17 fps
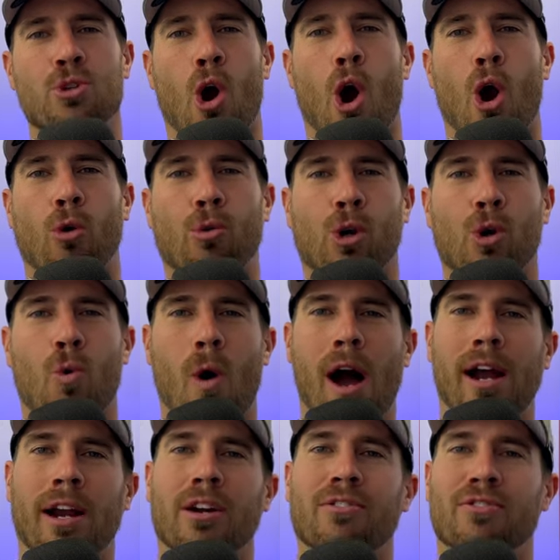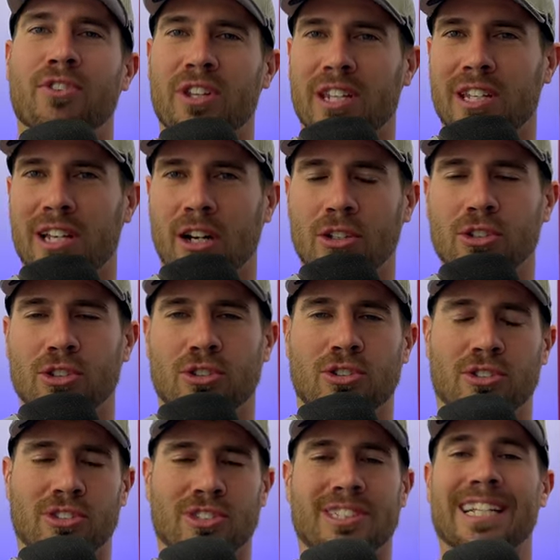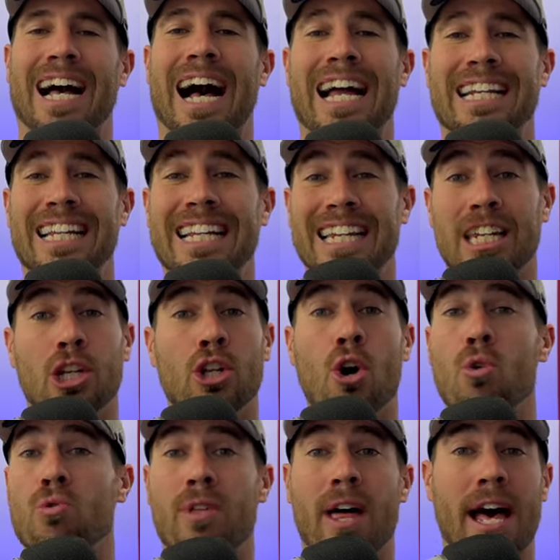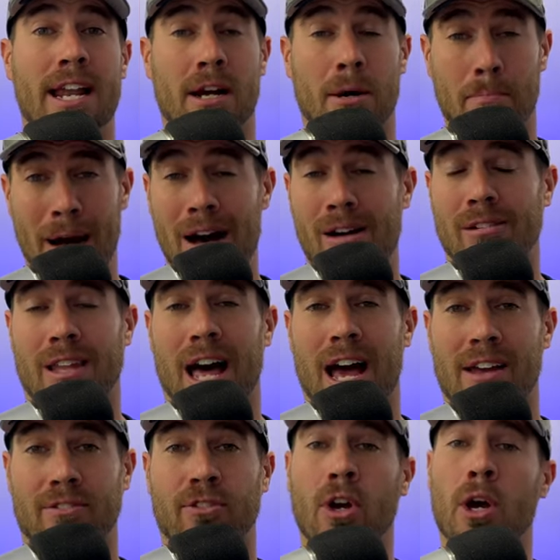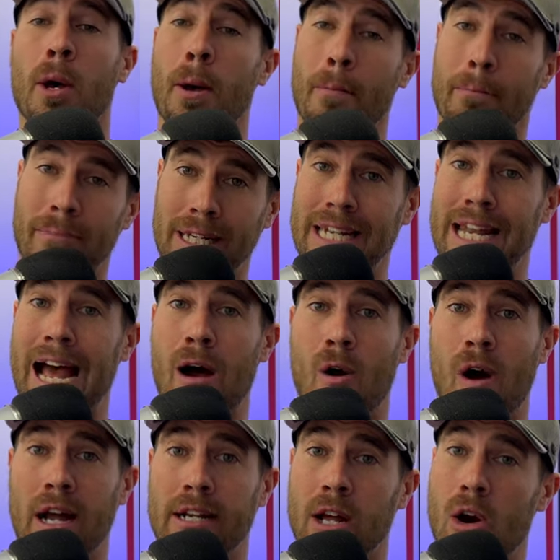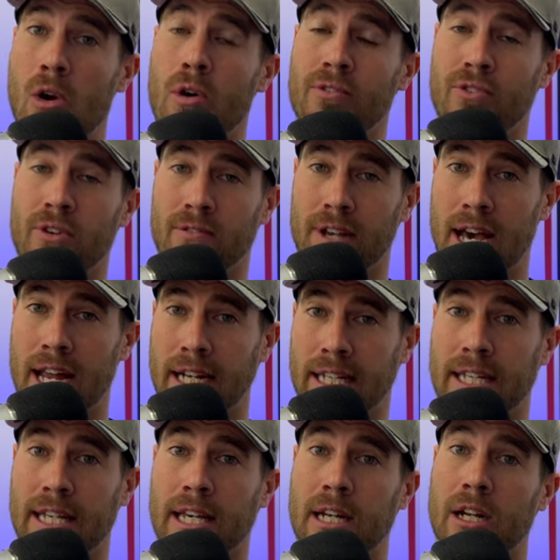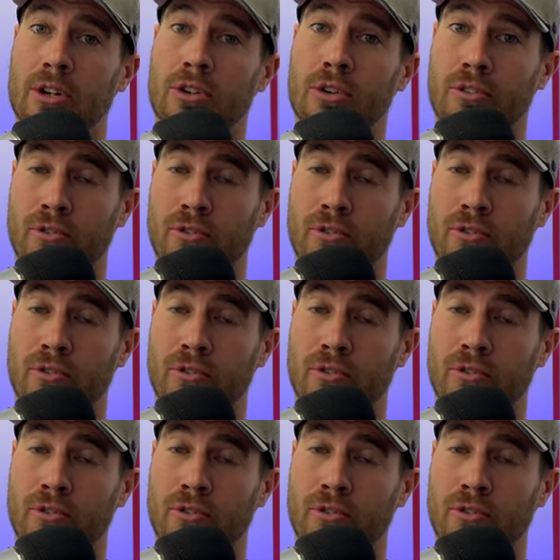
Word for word: are required for the youngsters. I didn't know that about life, but now I know if you've got a kid under